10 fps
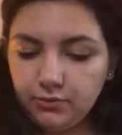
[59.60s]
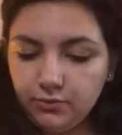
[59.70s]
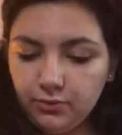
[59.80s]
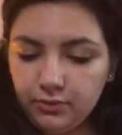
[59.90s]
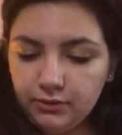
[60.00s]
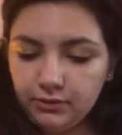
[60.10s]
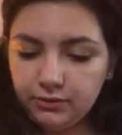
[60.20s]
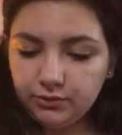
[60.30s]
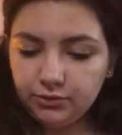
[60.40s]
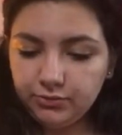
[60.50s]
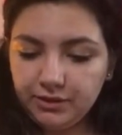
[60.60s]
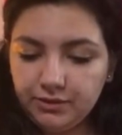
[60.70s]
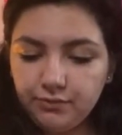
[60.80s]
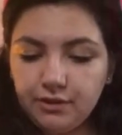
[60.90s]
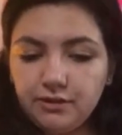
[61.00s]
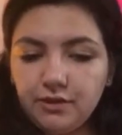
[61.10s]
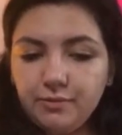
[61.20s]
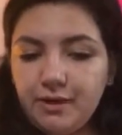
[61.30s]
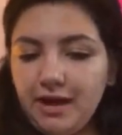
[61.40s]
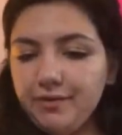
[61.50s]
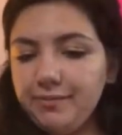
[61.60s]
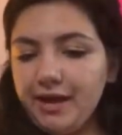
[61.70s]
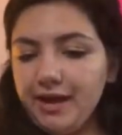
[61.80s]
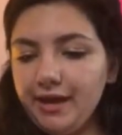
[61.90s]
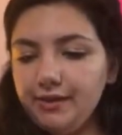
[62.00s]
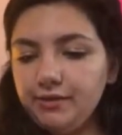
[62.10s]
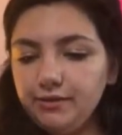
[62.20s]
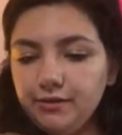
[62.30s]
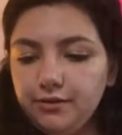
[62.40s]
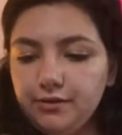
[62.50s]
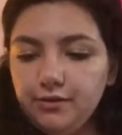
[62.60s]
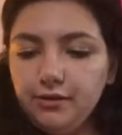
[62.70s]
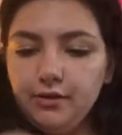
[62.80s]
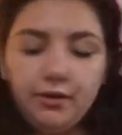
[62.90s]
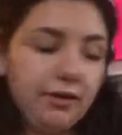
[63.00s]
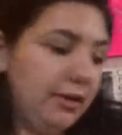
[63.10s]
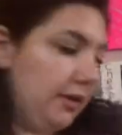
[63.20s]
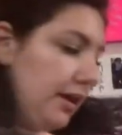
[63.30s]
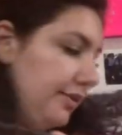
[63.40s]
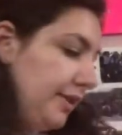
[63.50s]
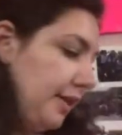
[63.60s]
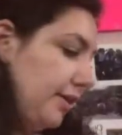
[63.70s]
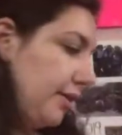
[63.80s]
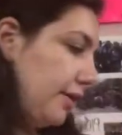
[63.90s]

one little squeeze of this on the back of my hand, and then